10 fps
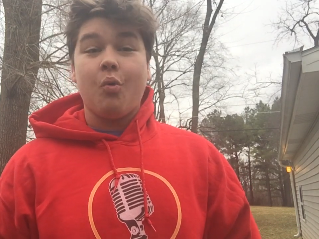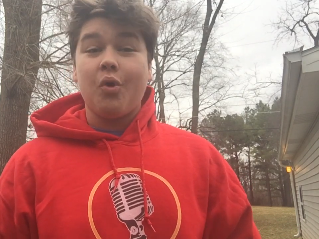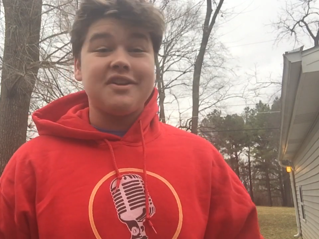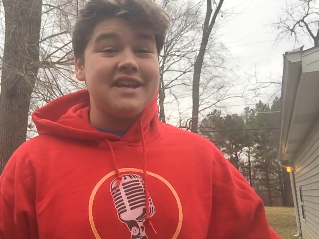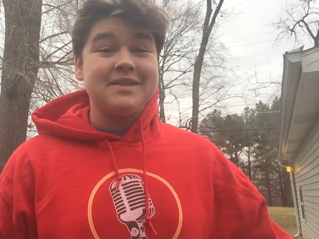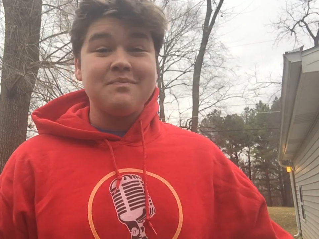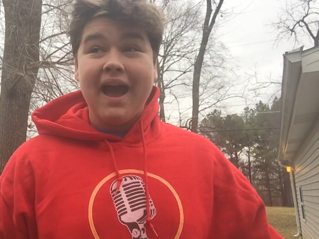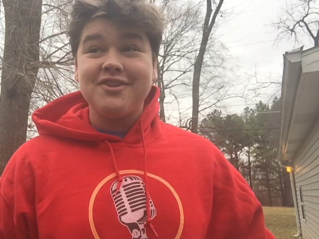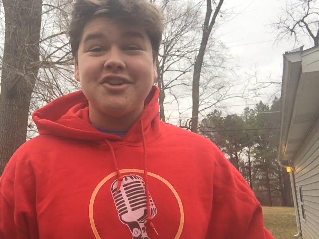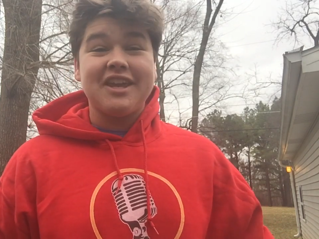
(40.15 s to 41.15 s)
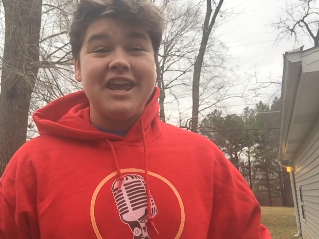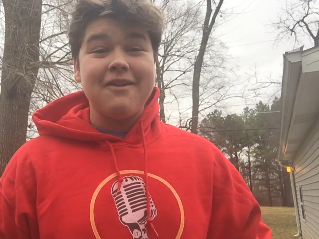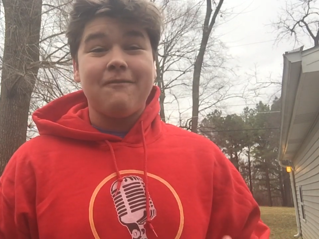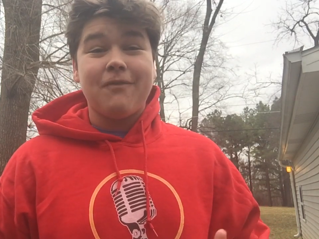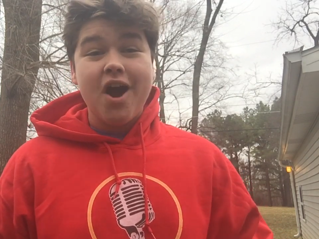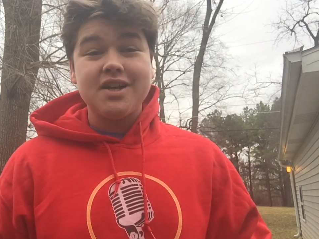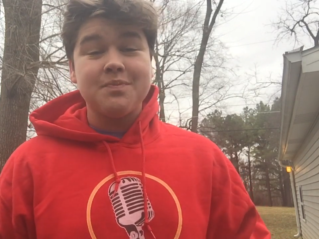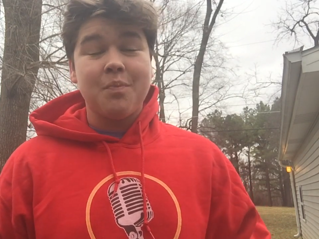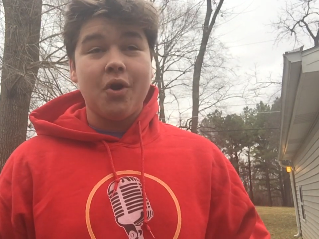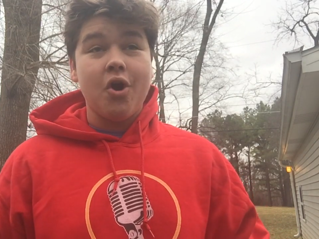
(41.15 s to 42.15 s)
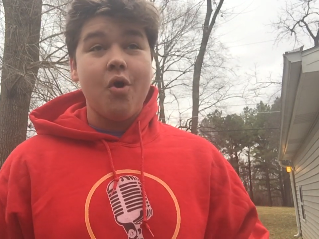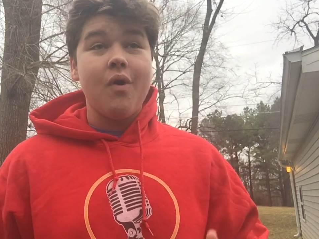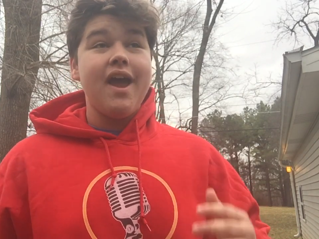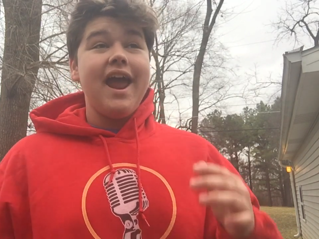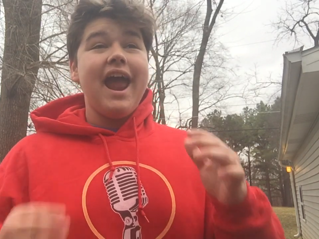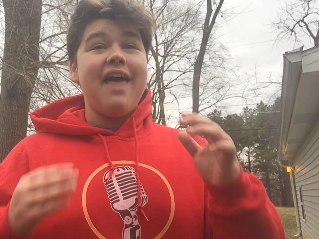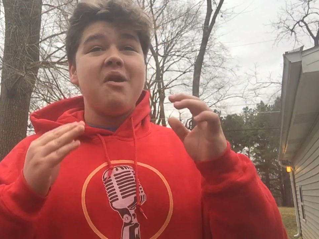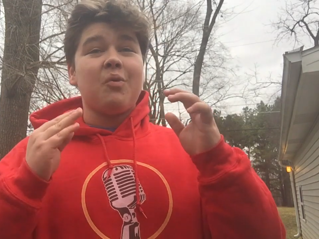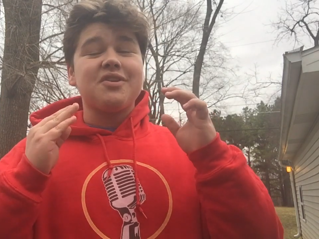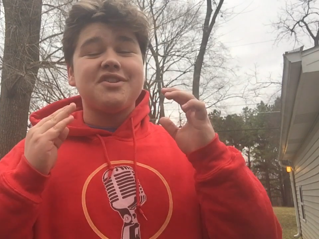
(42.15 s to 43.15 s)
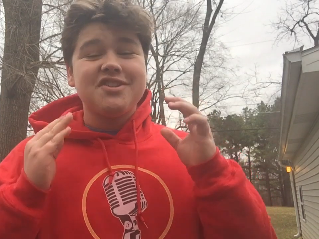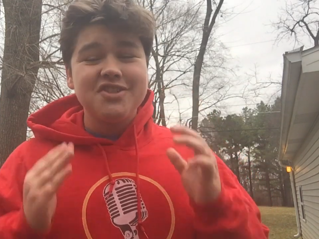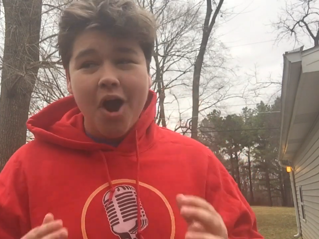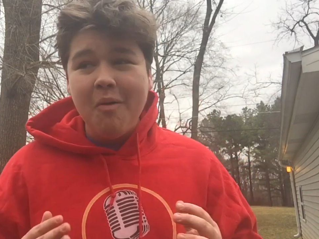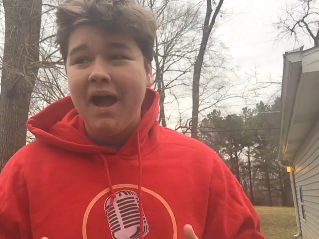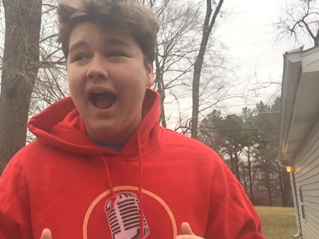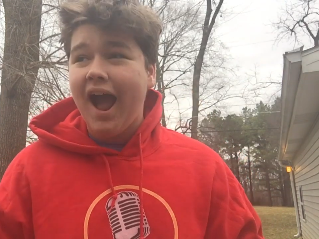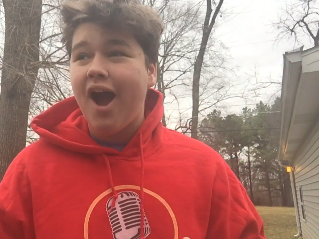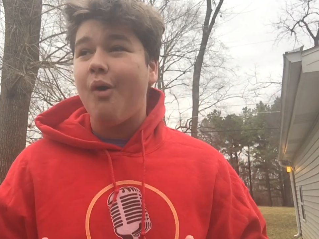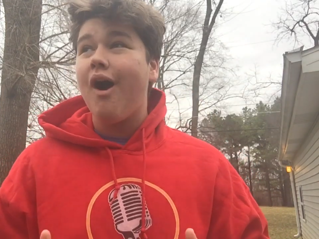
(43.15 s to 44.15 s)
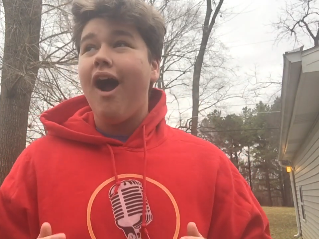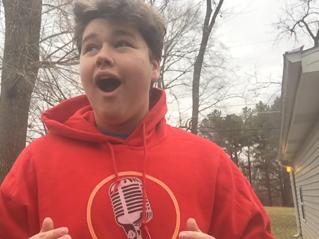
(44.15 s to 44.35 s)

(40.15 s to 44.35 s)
worked his magic in Foxborough, and they were somehow,